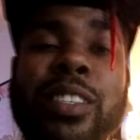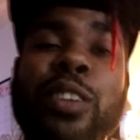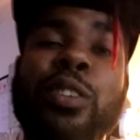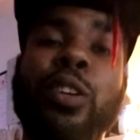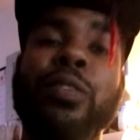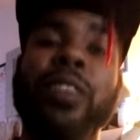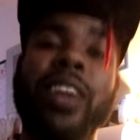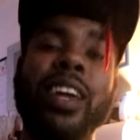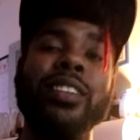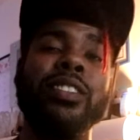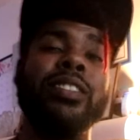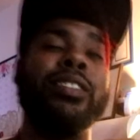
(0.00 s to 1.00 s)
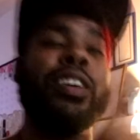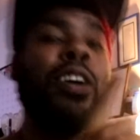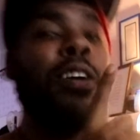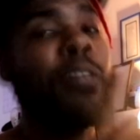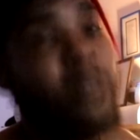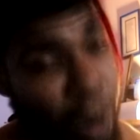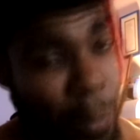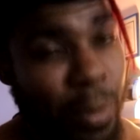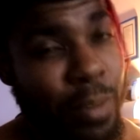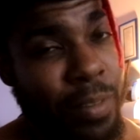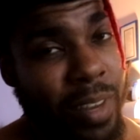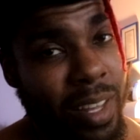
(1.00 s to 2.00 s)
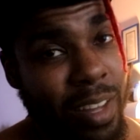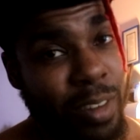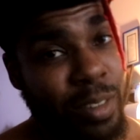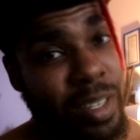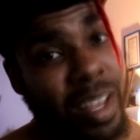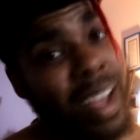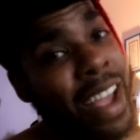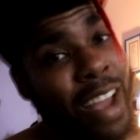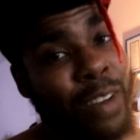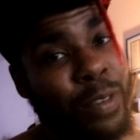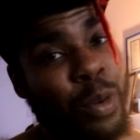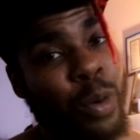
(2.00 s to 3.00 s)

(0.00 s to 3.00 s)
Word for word: so you get notifications for all my new videos. And of